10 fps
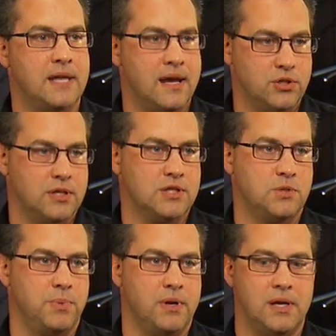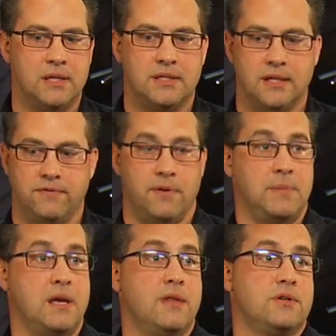to actually experience it
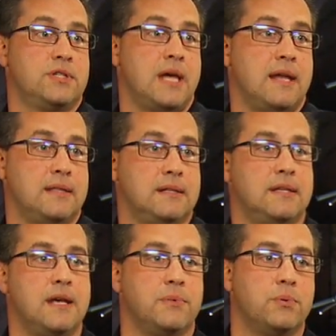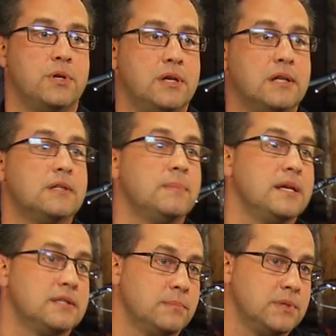from the other side of the table where you get to
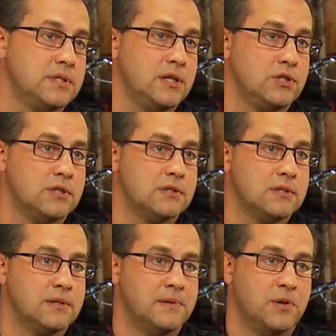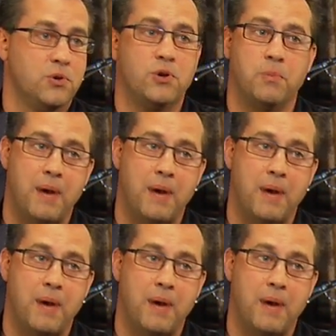make some decisions, good or